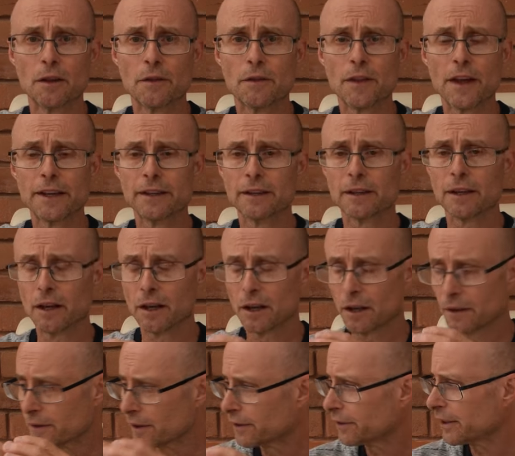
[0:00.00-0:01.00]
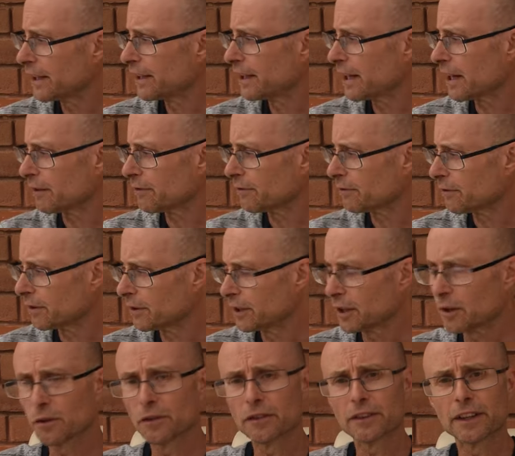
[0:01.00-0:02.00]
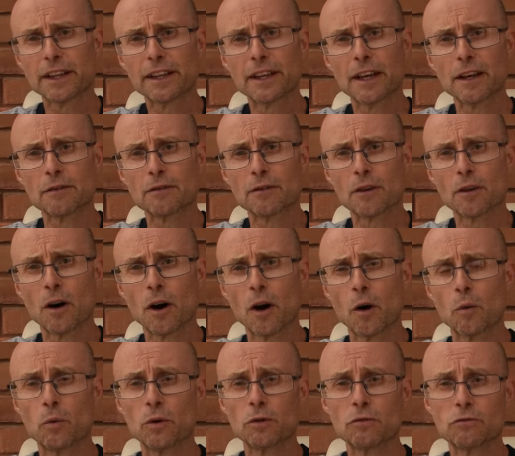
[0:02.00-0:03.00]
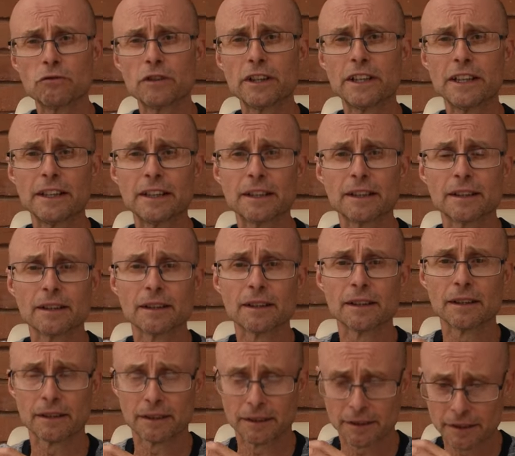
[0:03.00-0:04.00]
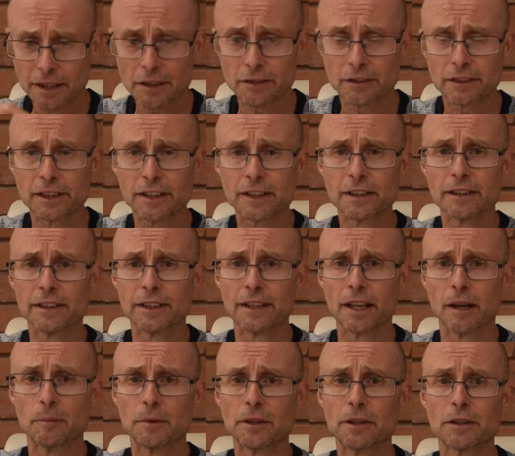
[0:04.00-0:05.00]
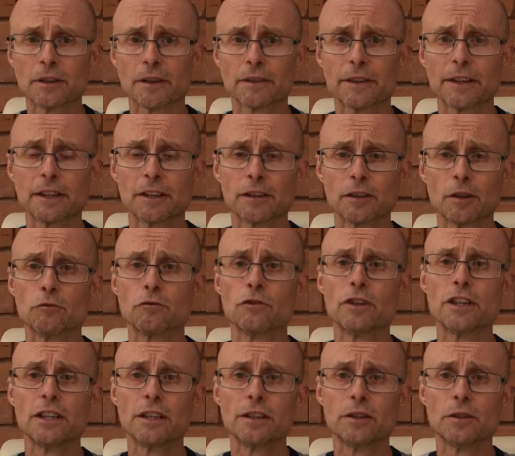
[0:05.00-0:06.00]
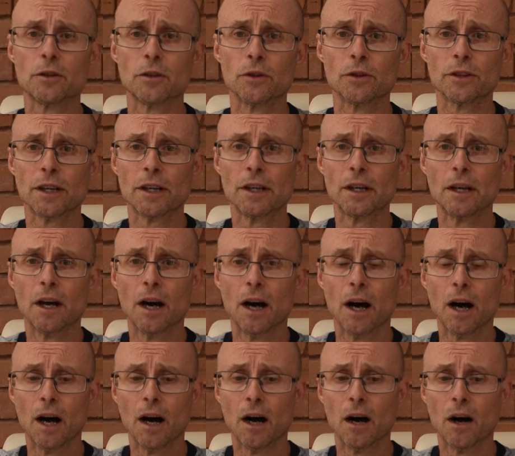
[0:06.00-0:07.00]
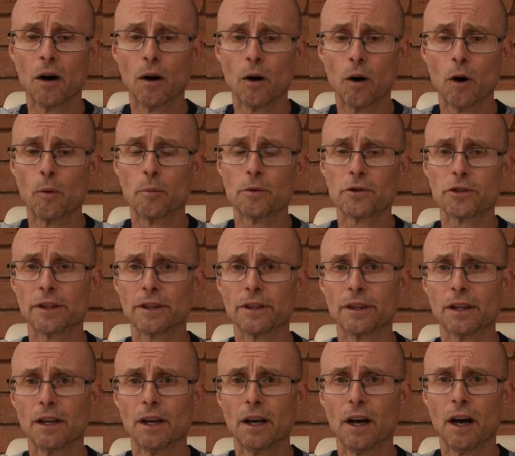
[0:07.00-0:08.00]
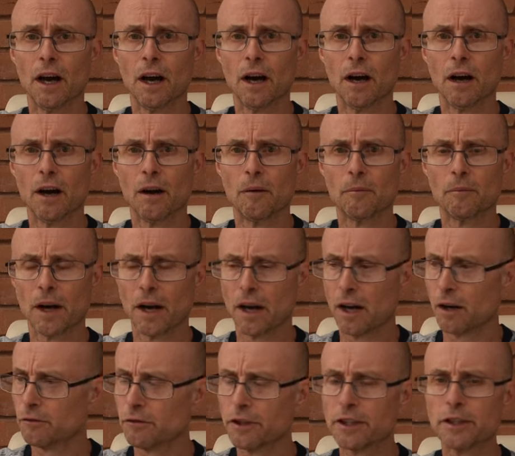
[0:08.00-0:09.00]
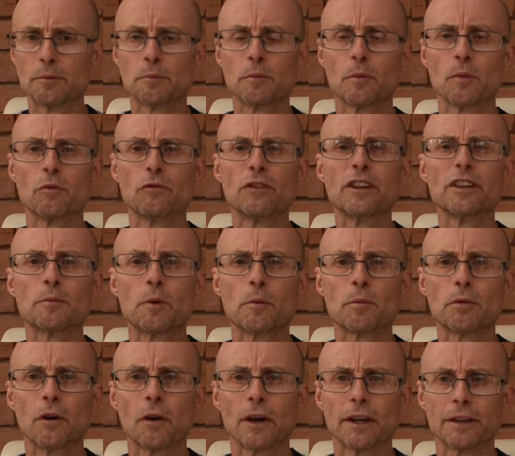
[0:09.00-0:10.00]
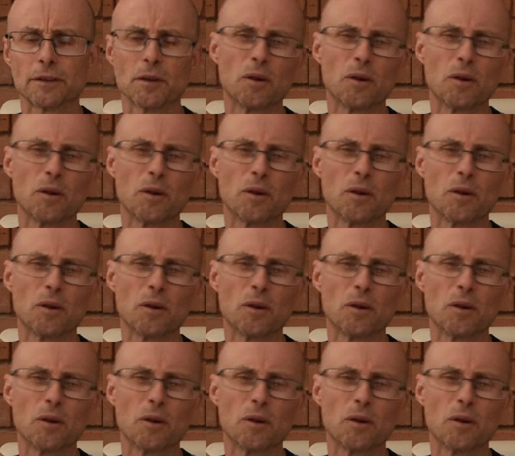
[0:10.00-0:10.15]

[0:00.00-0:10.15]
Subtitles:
then the ZF, Nikon ZF, I would really seriously consider, because I think it's a really good option at a reasonable price,